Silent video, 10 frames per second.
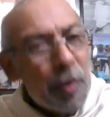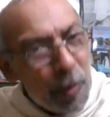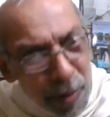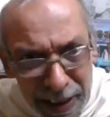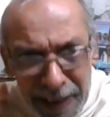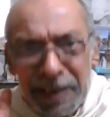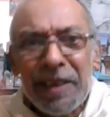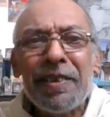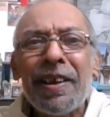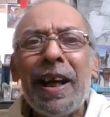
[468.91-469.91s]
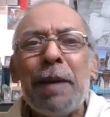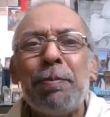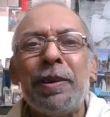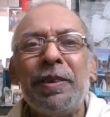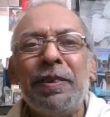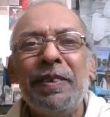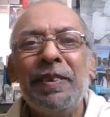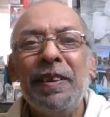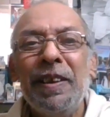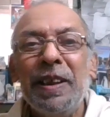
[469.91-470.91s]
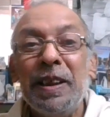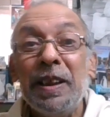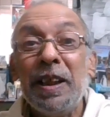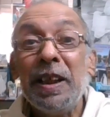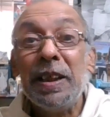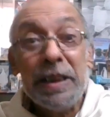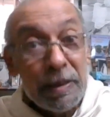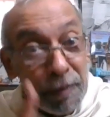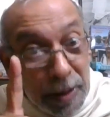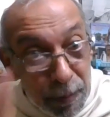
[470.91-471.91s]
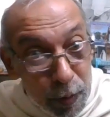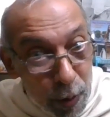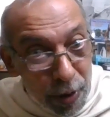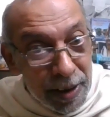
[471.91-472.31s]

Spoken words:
Don't get entrapped. Even if you are